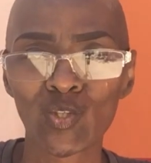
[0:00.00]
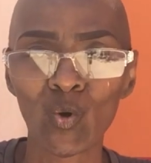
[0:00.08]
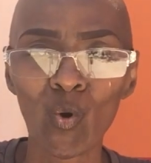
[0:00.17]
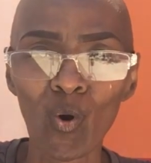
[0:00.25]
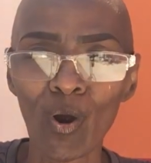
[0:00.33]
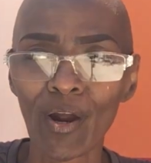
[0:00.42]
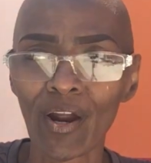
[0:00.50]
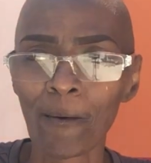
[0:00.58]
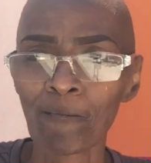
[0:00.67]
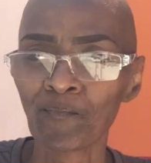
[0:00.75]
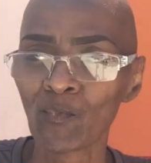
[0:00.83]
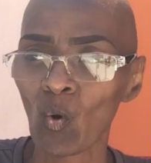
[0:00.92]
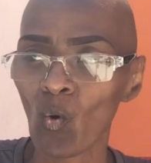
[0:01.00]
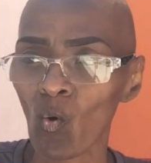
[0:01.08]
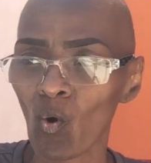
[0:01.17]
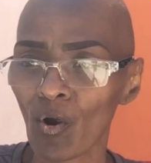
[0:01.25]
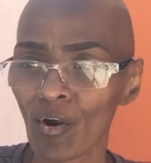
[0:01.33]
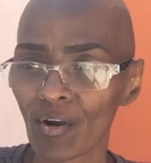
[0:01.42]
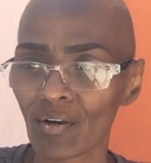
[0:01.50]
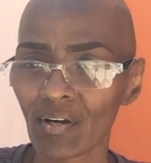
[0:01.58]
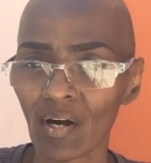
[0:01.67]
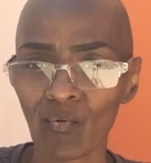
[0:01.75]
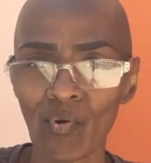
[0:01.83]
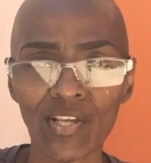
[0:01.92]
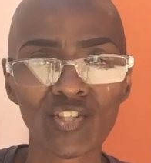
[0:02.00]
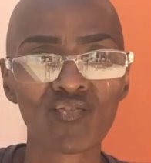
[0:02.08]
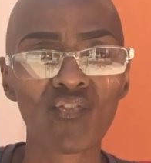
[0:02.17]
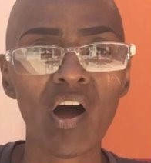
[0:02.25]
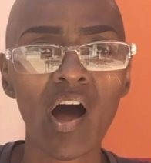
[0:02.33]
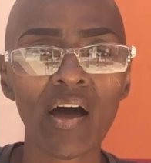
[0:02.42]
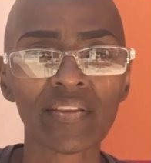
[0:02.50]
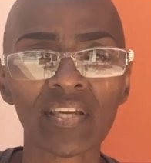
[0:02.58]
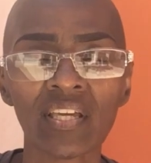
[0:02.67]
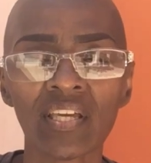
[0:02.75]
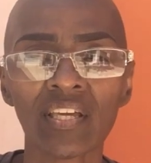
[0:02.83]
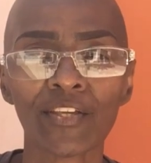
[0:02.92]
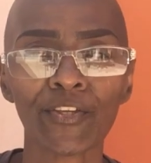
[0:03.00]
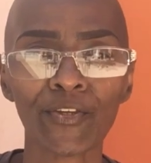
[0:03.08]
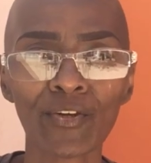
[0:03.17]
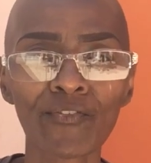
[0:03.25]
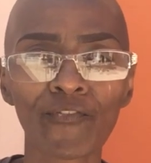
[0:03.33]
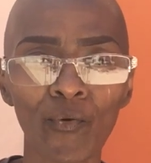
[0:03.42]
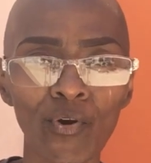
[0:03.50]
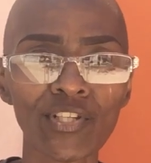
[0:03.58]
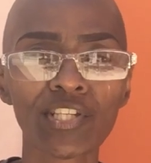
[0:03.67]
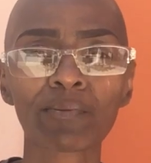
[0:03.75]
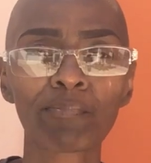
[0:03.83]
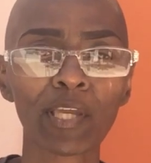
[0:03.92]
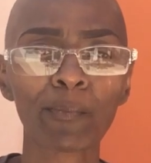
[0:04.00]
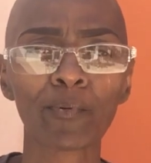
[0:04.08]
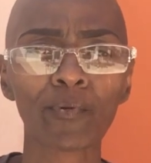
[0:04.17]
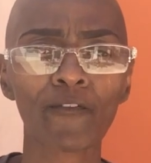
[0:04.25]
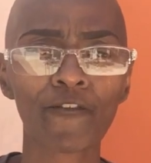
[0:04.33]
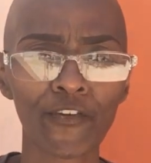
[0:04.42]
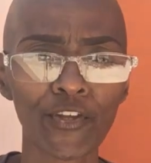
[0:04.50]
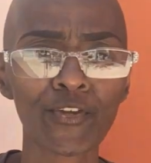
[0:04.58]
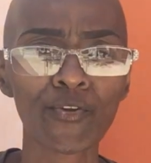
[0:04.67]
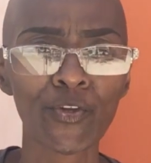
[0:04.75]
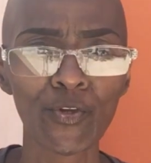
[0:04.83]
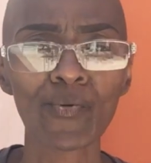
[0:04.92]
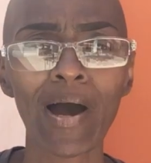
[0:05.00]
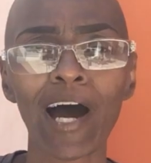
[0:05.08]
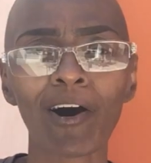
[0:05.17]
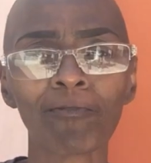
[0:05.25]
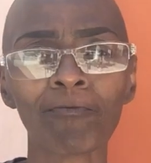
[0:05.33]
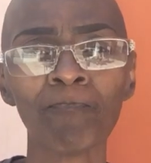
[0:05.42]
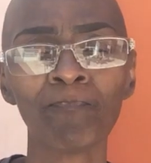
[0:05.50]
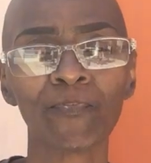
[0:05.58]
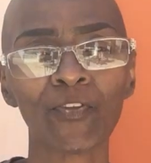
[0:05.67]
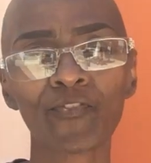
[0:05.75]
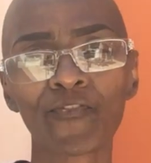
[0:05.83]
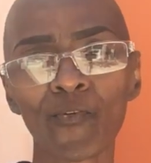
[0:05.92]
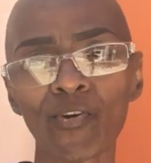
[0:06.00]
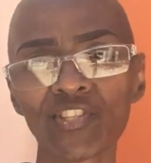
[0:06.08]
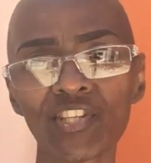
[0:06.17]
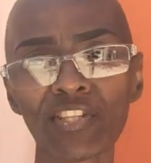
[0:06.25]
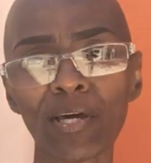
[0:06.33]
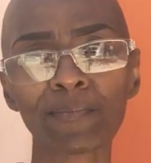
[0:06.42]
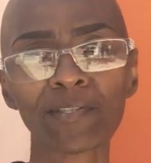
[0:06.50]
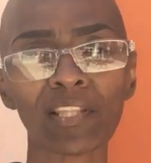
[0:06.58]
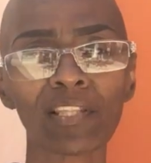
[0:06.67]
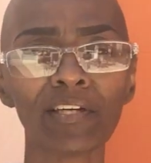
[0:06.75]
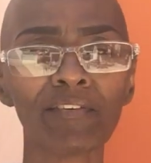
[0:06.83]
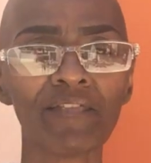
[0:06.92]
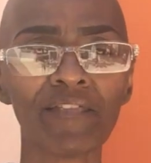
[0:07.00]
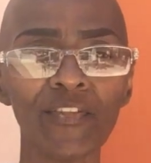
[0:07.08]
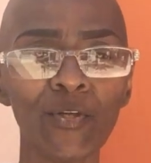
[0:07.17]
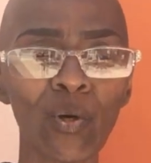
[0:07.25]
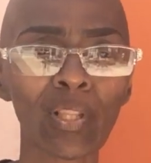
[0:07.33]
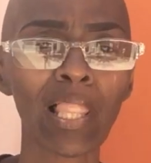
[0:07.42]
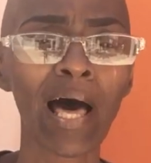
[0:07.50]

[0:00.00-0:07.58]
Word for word: store or a restaurant, you're forcing people to figure you out. You're forcing them to live your